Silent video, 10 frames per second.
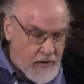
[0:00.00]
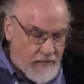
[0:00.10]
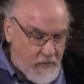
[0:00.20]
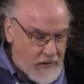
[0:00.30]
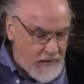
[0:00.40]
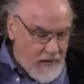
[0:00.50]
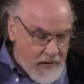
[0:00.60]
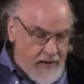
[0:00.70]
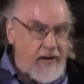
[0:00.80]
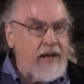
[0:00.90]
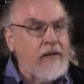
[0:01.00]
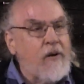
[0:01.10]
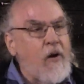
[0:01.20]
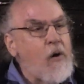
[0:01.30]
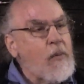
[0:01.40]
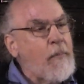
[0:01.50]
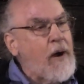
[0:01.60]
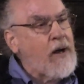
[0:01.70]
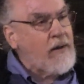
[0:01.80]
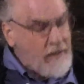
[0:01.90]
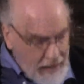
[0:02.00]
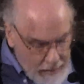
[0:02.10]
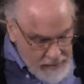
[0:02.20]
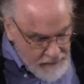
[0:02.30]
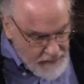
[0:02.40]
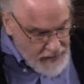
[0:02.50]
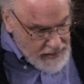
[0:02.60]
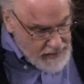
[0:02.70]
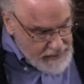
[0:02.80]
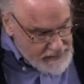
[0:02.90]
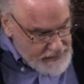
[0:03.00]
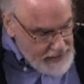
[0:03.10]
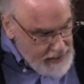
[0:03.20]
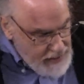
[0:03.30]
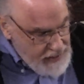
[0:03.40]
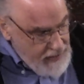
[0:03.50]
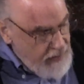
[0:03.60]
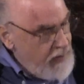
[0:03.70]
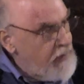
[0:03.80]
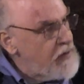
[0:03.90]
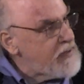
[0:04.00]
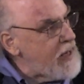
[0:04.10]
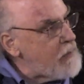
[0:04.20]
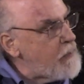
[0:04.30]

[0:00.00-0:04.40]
Fort Lauderdale, or Oak Park, or Klamath Falls, or St.